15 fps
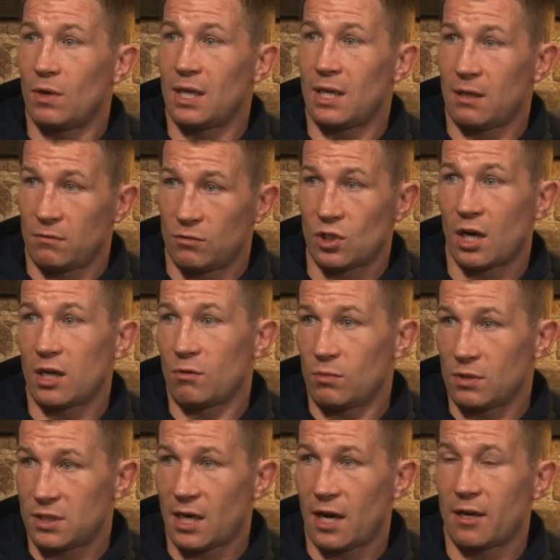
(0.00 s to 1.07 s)
will he? Johnny
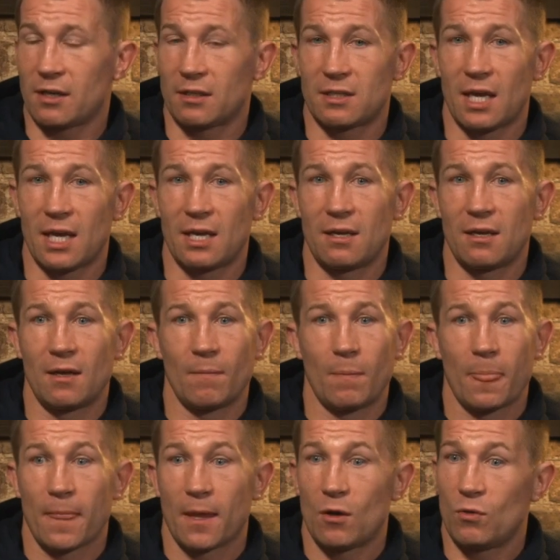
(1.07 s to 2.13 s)
will start at ten.
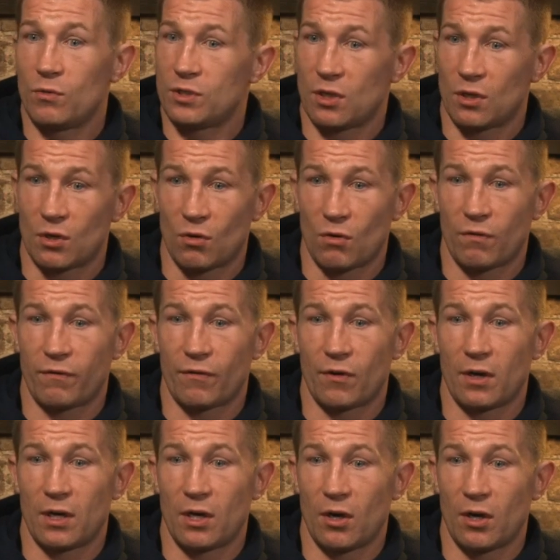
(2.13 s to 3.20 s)
Who's he going to go
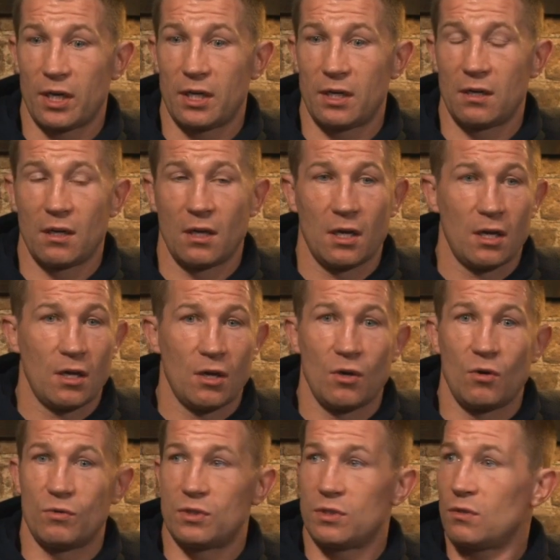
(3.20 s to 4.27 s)
for at nine?
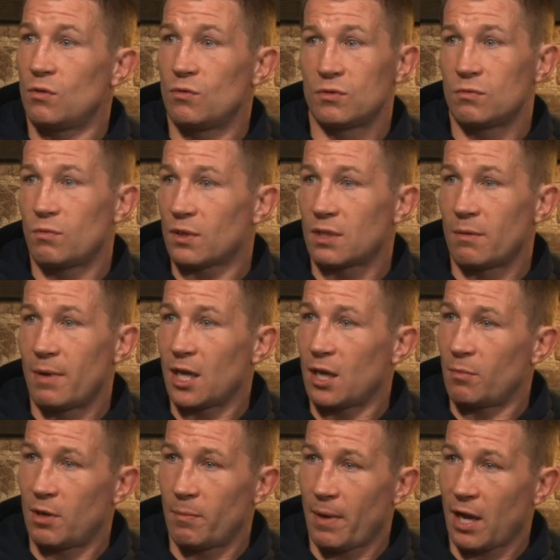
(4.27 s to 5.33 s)
Who's who's what the
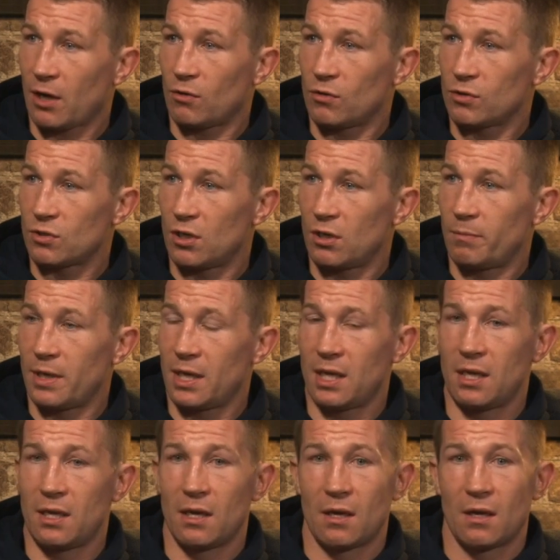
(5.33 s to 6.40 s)
makeup of the back row is going to
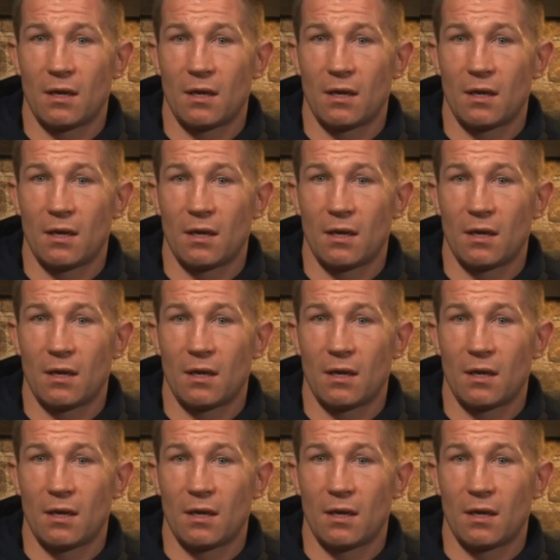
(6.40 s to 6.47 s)
be?